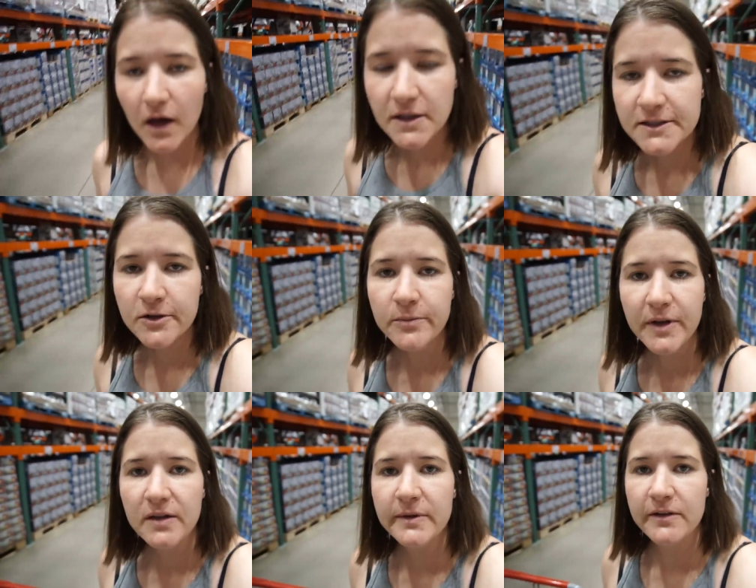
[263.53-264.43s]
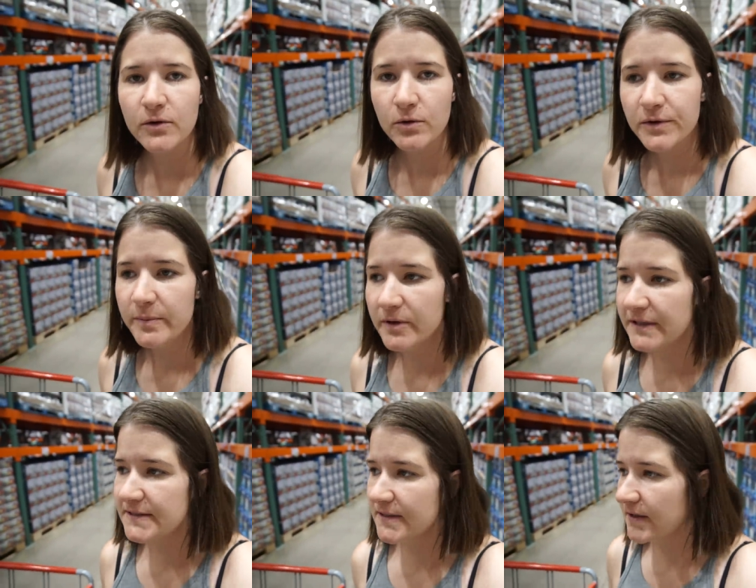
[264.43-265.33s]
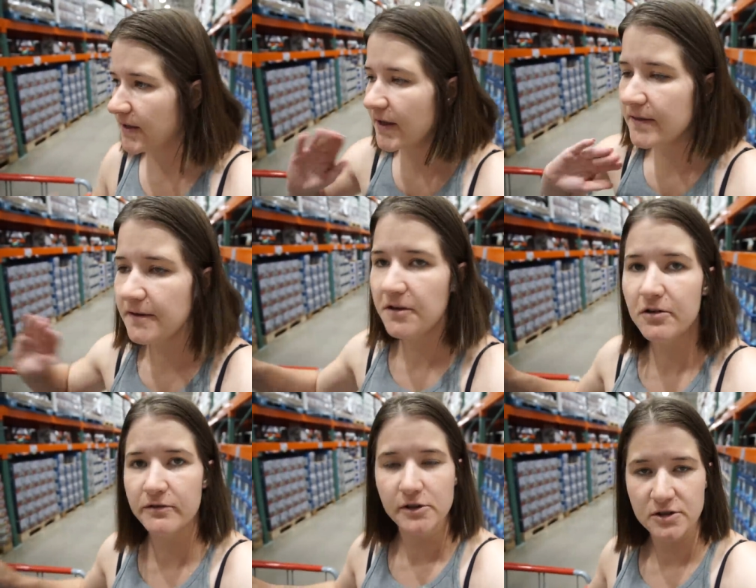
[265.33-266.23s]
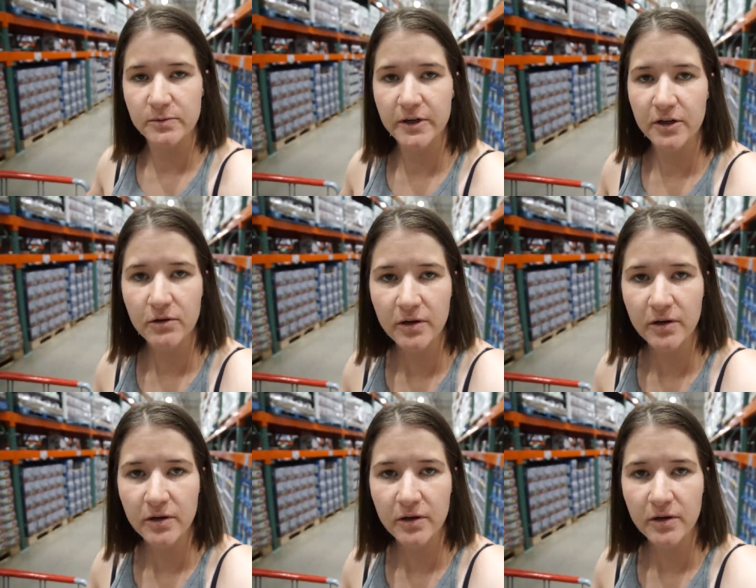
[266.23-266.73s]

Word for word: Costco may be the only place in the universe where you